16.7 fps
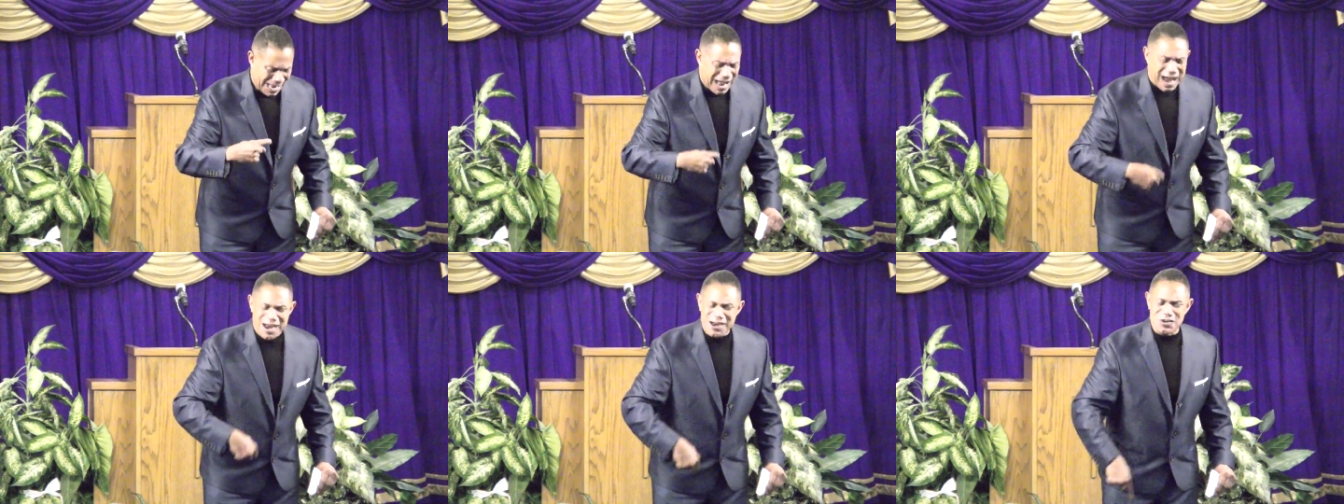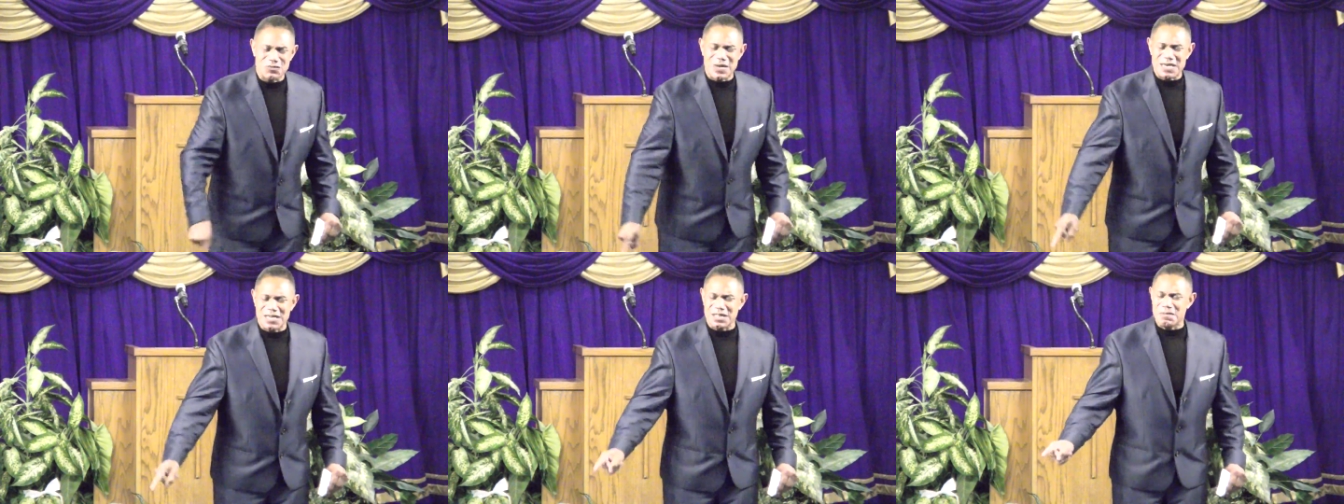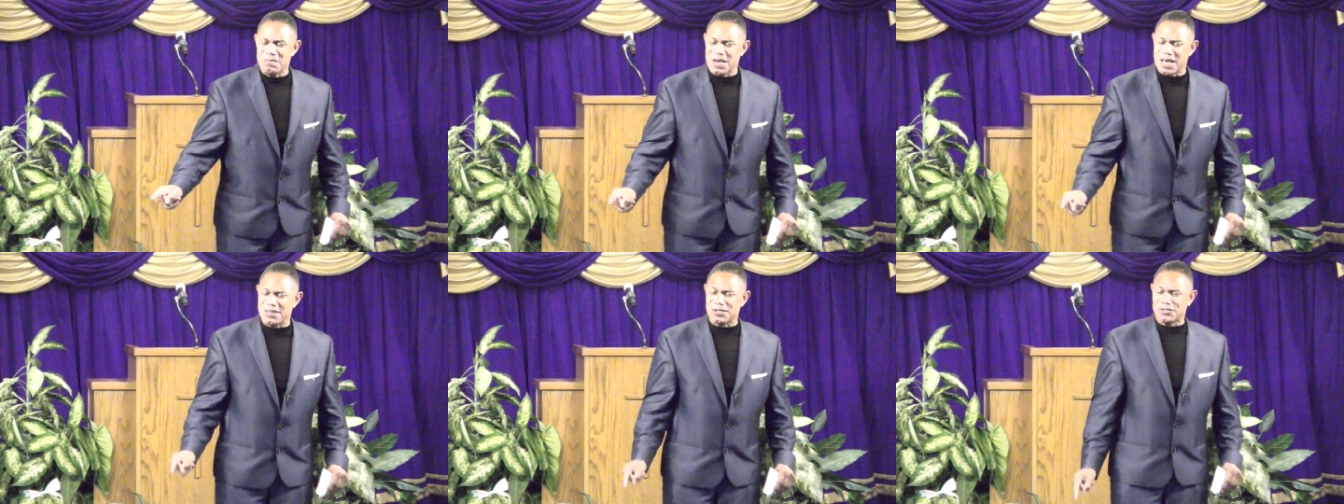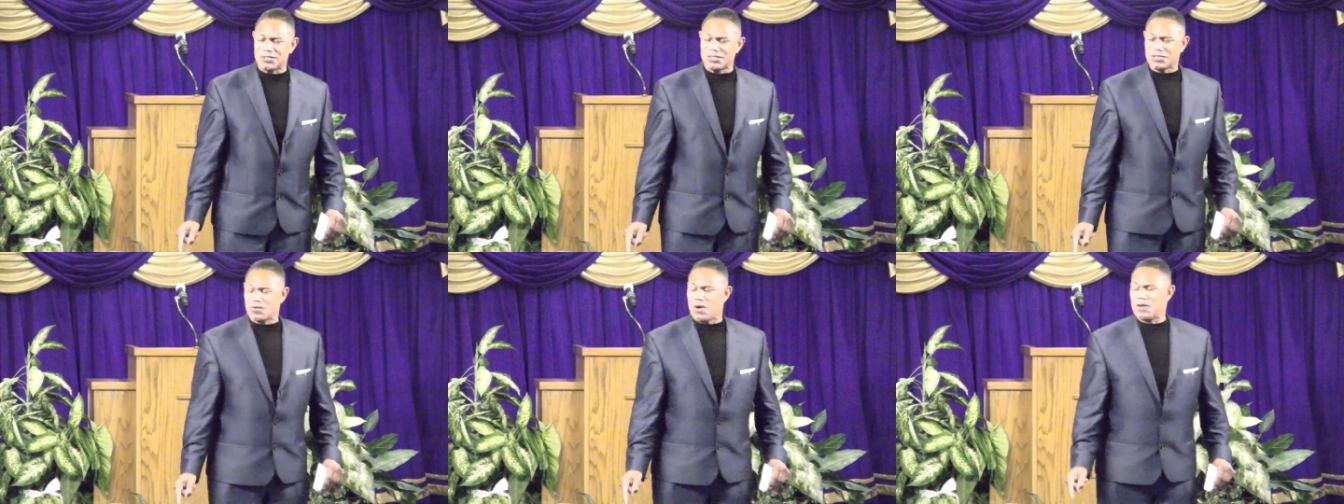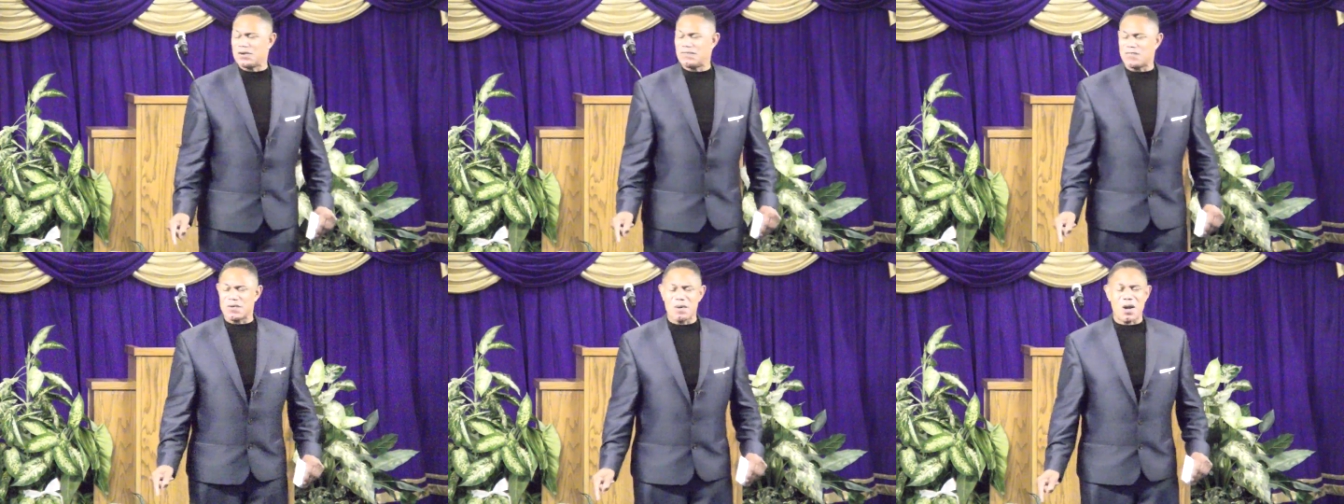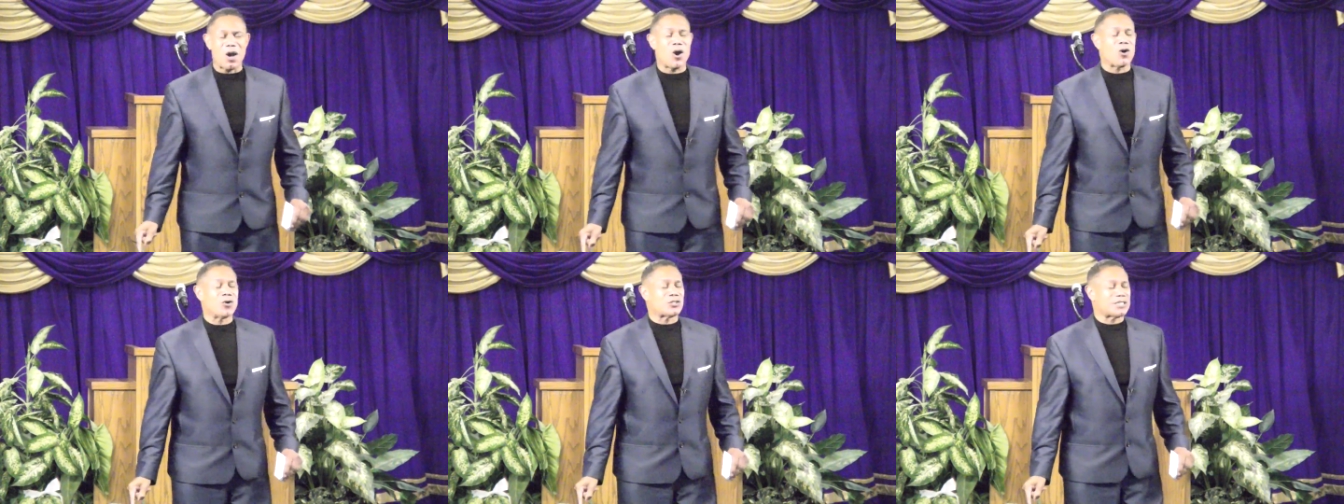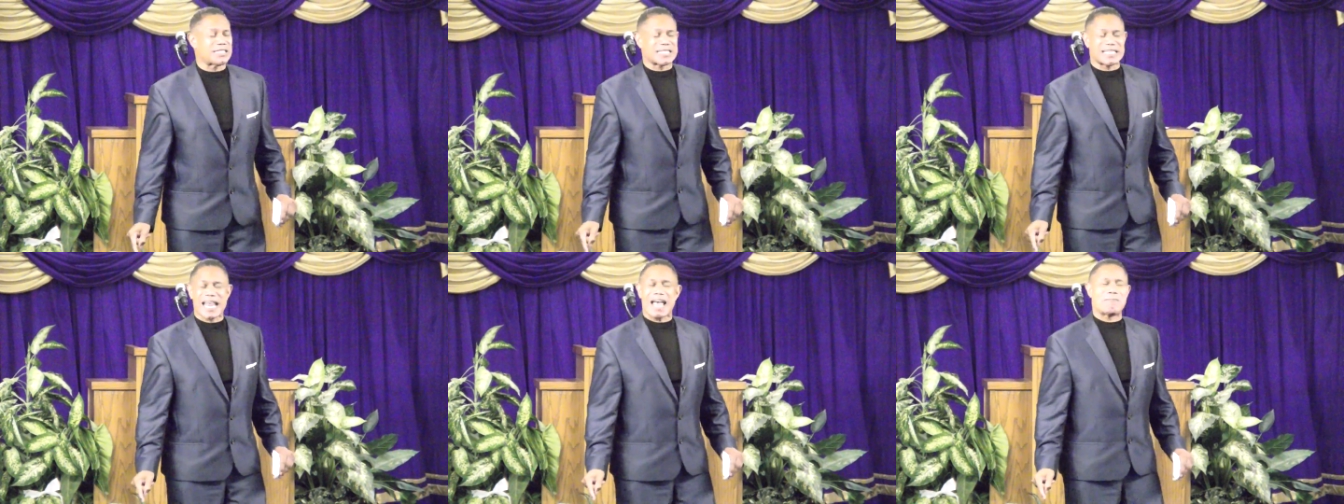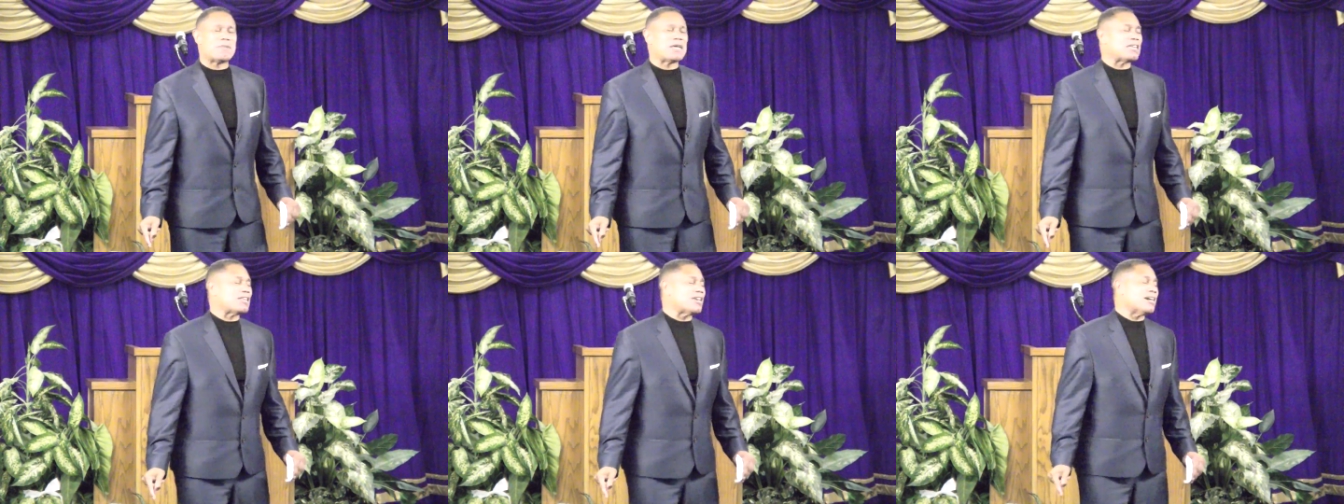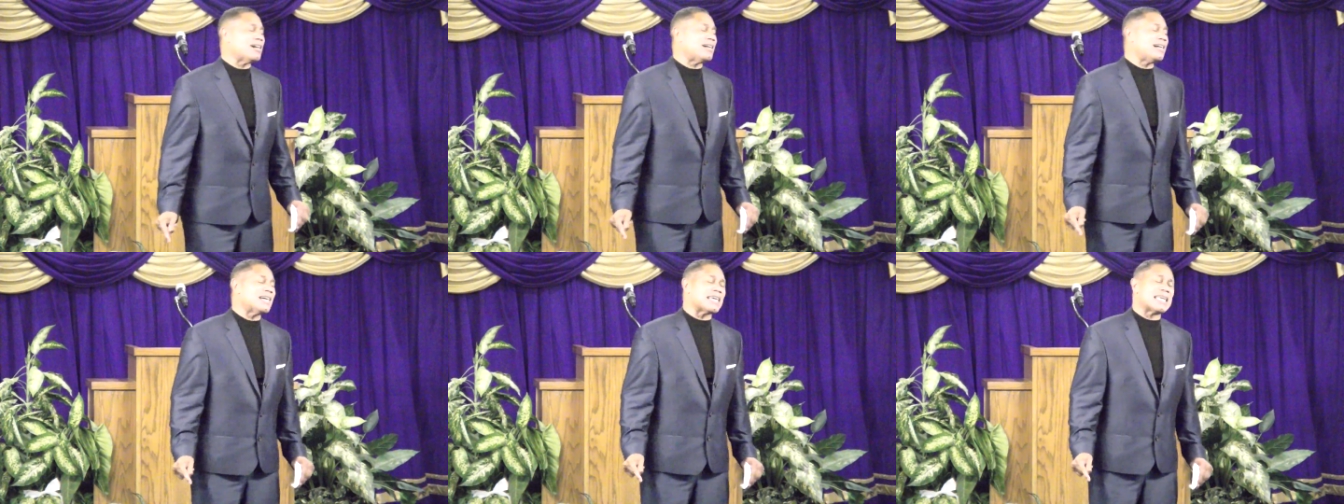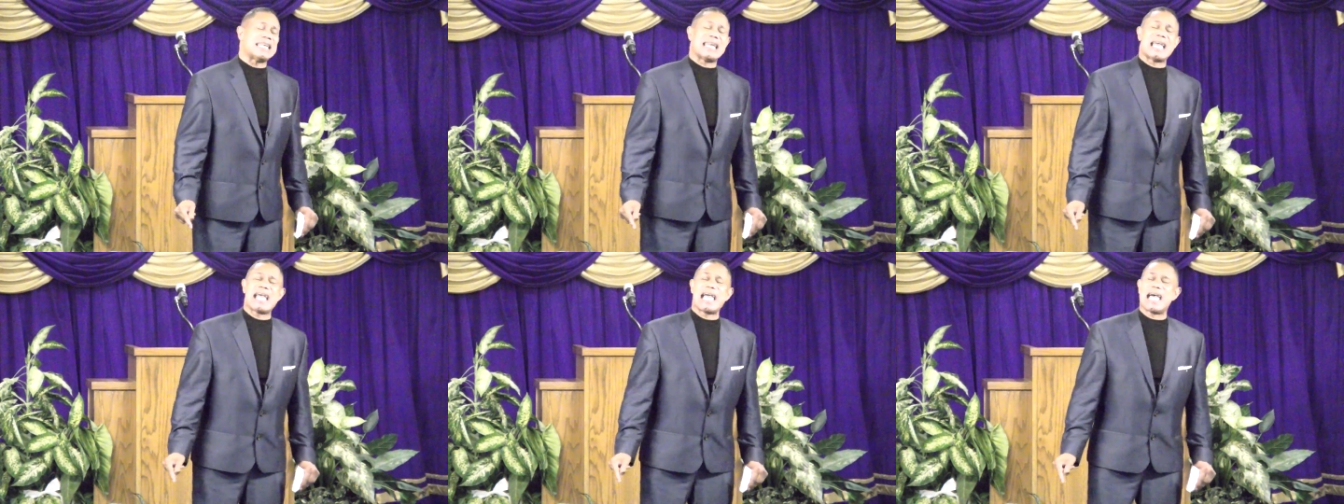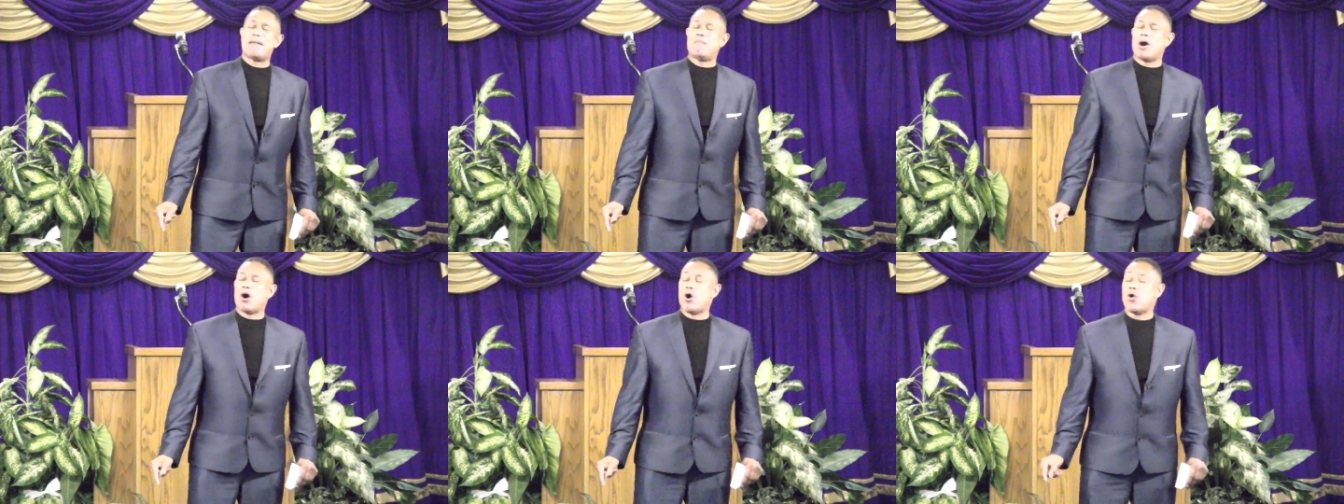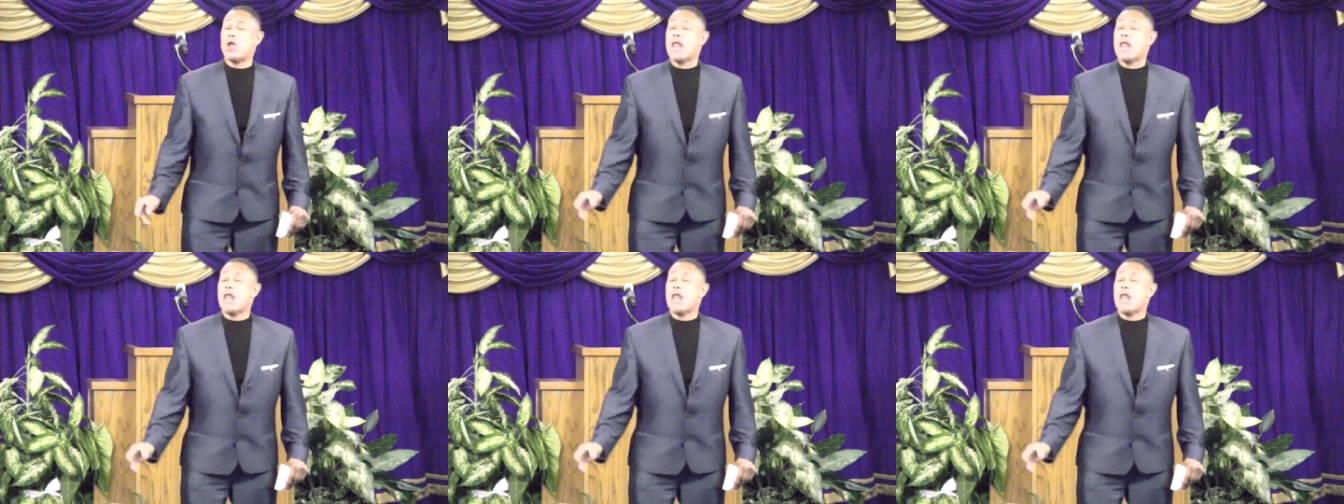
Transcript: I heard one of the mothers quoting from old. She said, I've been young and now I'm old.